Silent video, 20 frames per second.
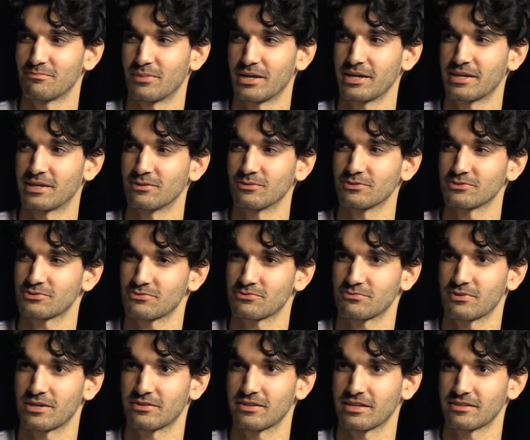Mike Gillis
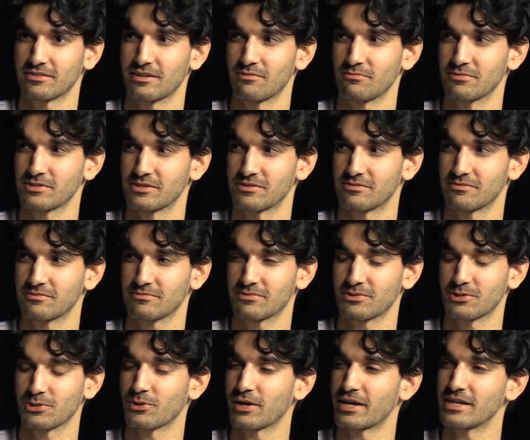was around, like they weren't
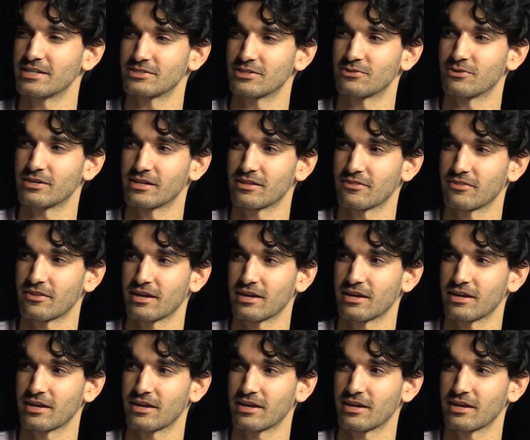crazy great at